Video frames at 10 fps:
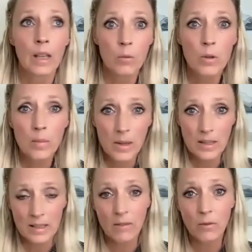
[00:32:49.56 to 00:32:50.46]
It would have been a
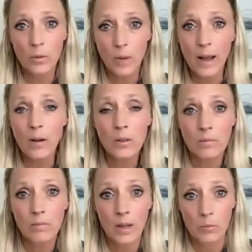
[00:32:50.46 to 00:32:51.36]
safer route,
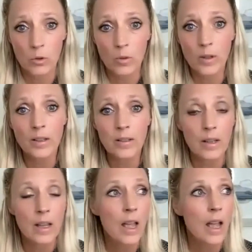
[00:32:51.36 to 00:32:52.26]
I'm sure,
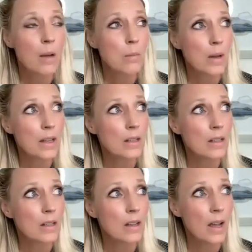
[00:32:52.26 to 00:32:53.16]
but
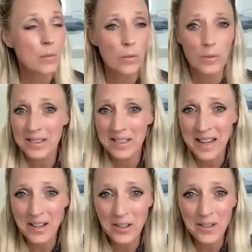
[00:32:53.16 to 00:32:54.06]
I'm a risk
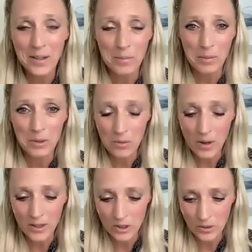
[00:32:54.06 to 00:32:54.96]
taker, and maybe you
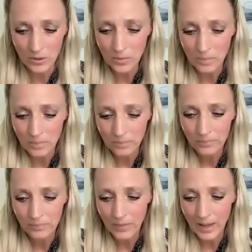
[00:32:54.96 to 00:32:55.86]
are too.
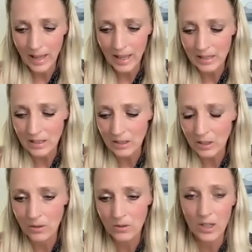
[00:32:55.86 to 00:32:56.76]
And, you
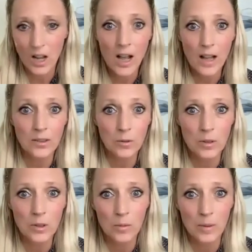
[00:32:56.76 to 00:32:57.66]
know, there's a cost when
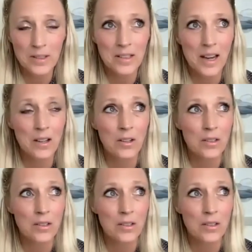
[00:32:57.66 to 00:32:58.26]
you're a risk taker.